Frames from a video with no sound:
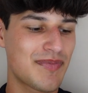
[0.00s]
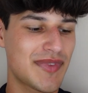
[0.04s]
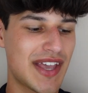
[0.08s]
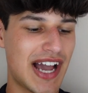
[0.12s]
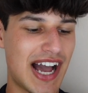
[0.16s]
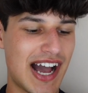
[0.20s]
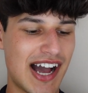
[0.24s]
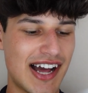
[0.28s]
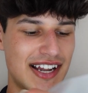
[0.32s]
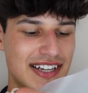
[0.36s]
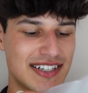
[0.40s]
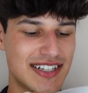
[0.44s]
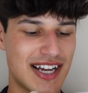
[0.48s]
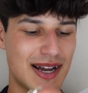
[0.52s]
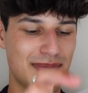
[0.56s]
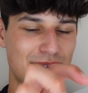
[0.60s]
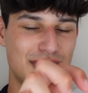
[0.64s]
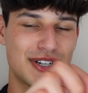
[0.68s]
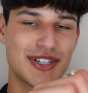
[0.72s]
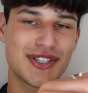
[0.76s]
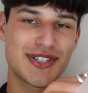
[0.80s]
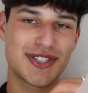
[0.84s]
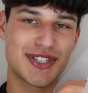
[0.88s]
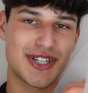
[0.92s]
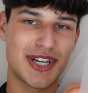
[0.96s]
and I'm going
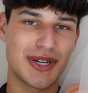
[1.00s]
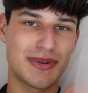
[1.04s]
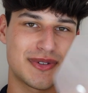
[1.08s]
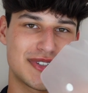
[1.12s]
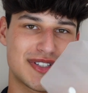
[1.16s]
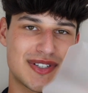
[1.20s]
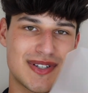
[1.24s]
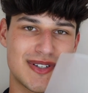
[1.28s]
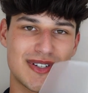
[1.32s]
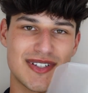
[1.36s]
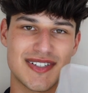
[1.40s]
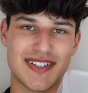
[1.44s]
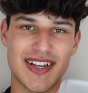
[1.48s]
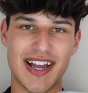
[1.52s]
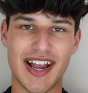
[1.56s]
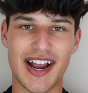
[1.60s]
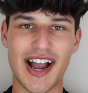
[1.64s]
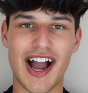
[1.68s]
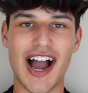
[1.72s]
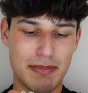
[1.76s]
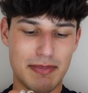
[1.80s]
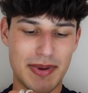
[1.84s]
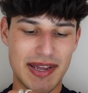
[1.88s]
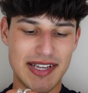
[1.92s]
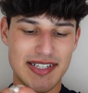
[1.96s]
to show you what this looks like.
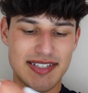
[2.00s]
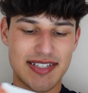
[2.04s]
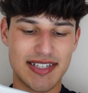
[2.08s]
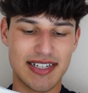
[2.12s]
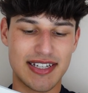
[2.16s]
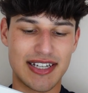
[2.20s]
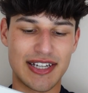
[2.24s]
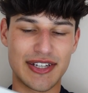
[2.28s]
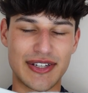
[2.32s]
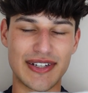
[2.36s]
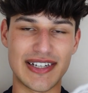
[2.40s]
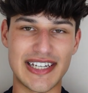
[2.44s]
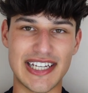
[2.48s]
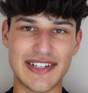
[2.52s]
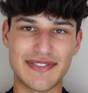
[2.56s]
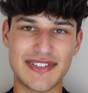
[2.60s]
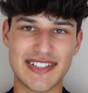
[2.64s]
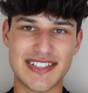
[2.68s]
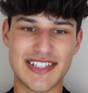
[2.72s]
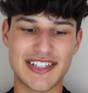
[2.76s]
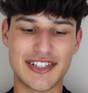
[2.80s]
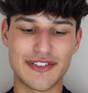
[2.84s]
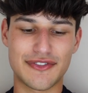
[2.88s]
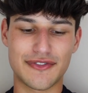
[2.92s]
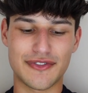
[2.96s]
Basically, you leave
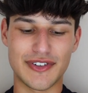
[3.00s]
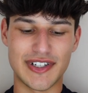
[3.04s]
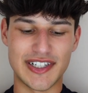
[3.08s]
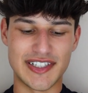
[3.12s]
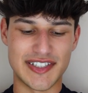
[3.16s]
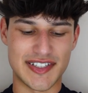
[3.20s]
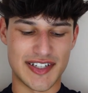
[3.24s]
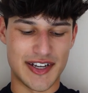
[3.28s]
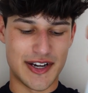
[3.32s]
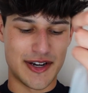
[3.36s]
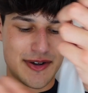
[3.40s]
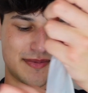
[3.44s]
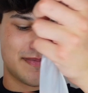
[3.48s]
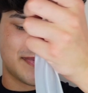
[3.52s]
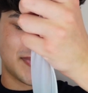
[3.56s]
it in the freezer.